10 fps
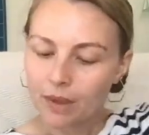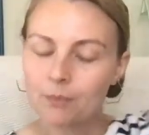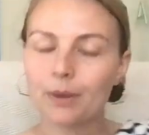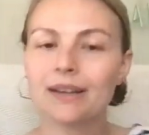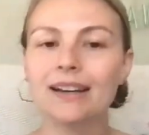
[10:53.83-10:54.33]

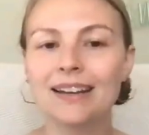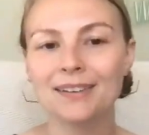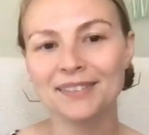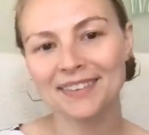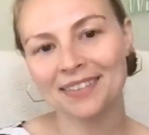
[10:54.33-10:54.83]
But
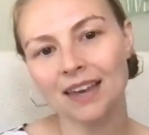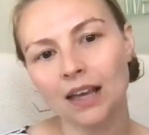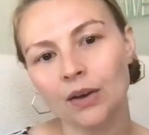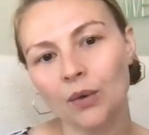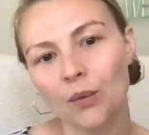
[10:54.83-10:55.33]
here's the
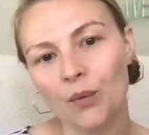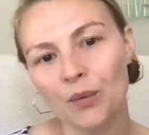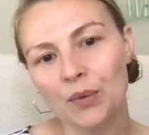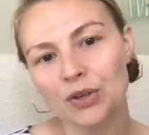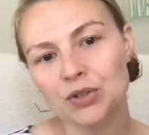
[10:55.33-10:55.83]
thing.
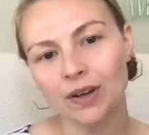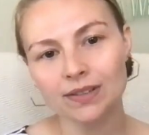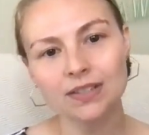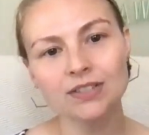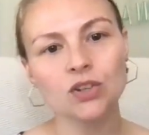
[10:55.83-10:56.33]

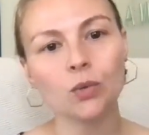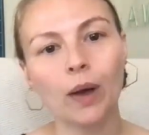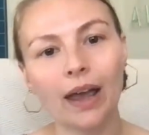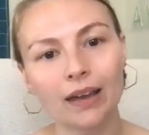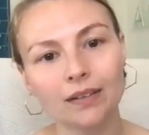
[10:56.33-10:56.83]
Trust is two
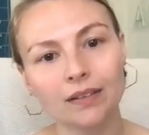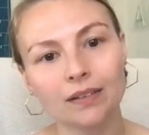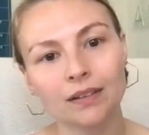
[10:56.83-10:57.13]
ways.